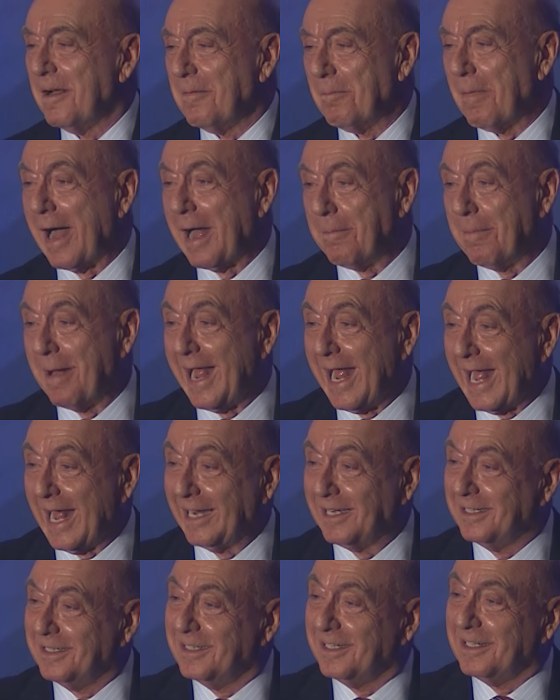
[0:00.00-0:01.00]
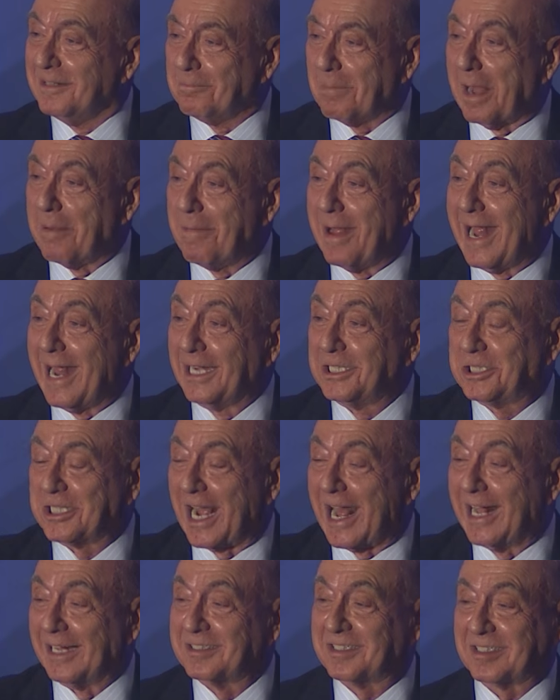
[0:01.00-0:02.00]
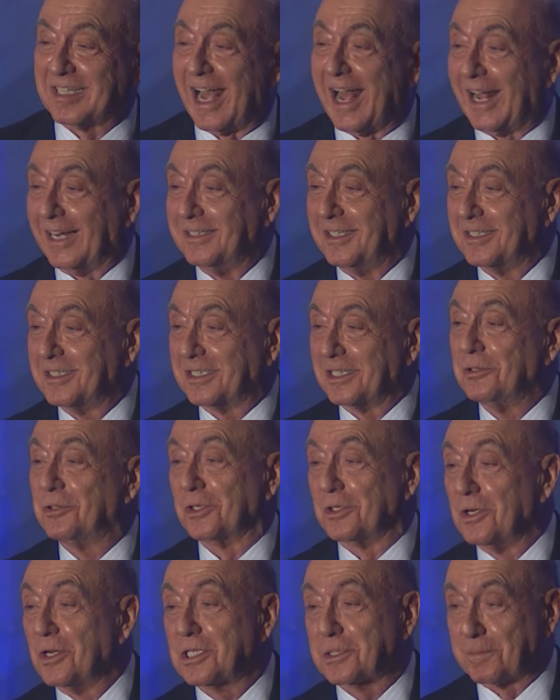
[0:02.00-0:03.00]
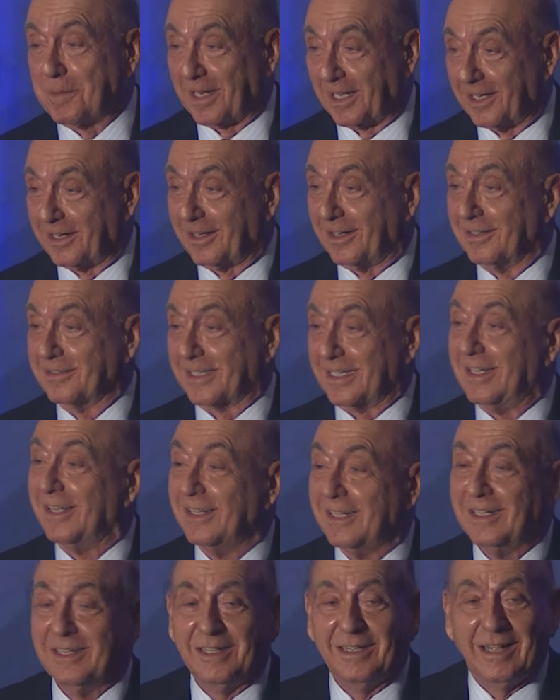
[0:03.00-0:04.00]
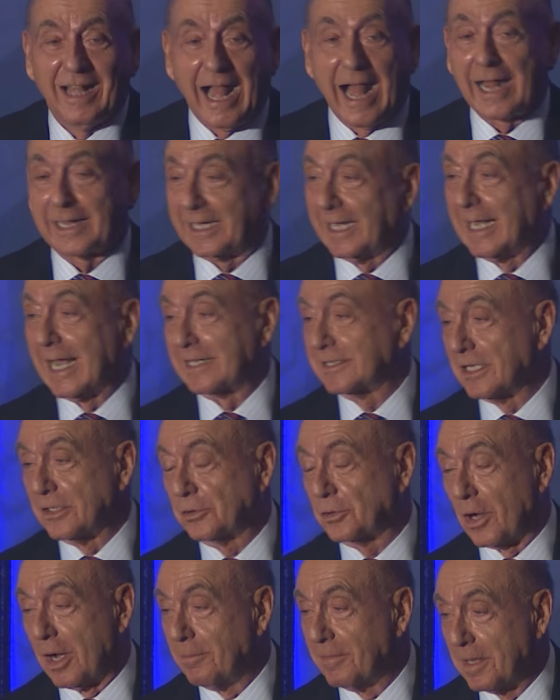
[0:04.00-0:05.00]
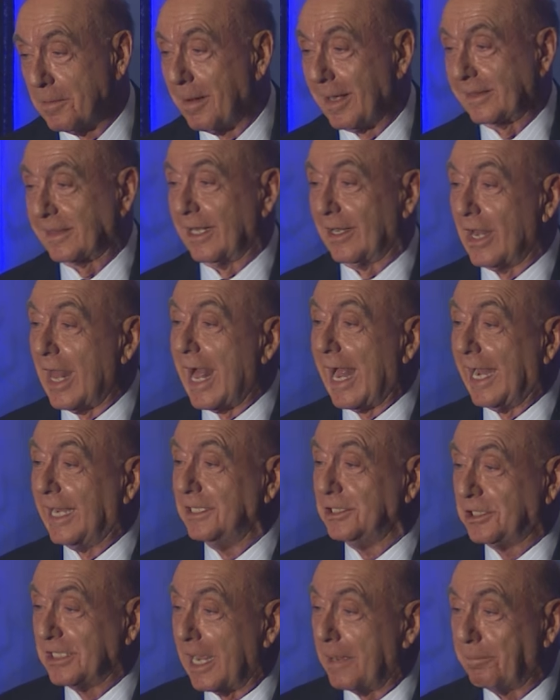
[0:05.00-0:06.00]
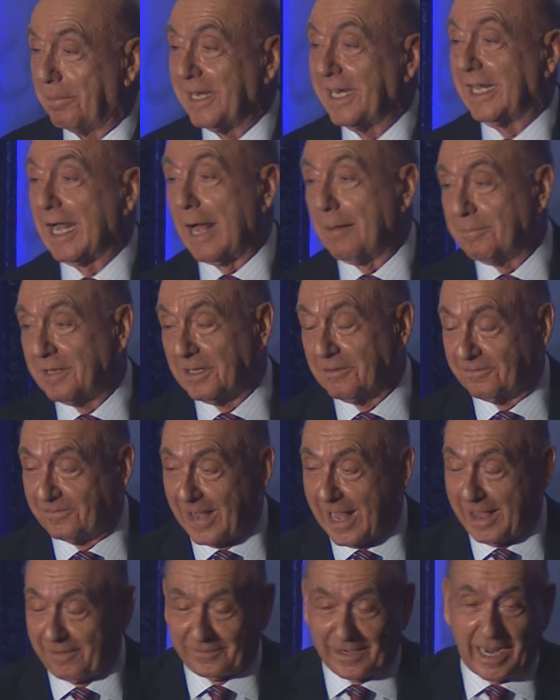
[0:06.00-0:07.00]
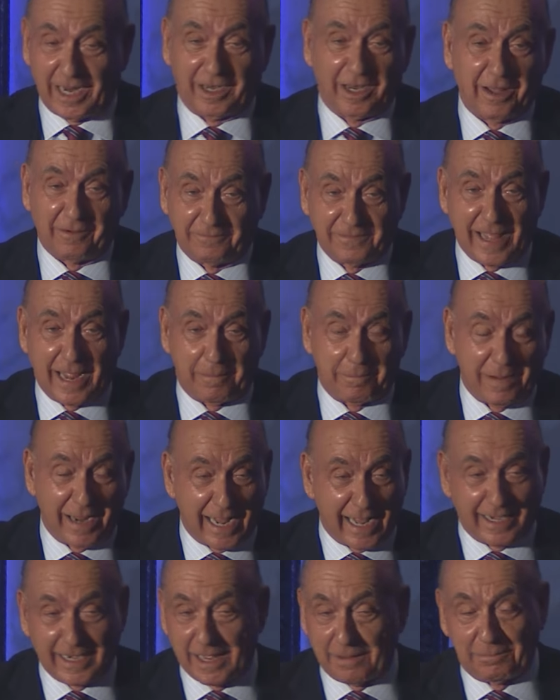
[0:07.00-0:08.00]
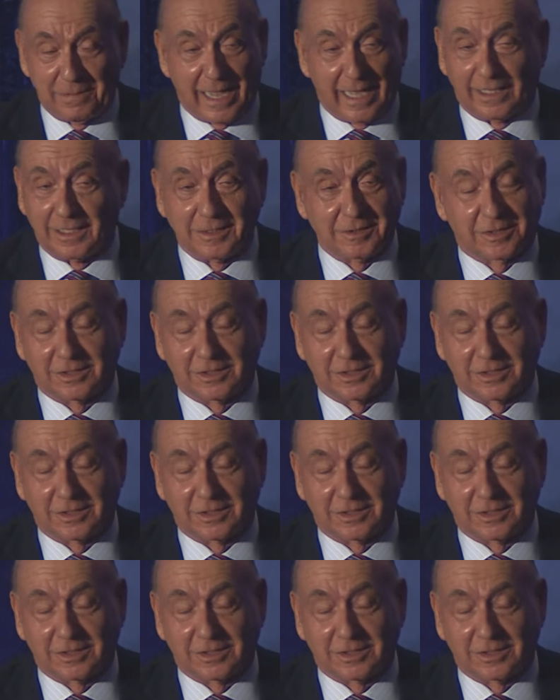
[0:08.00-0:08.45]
My man John Saunders introduced me a little to hockey. He hasn't taught me about the lines yet, but he got me involved, and I love that man. That man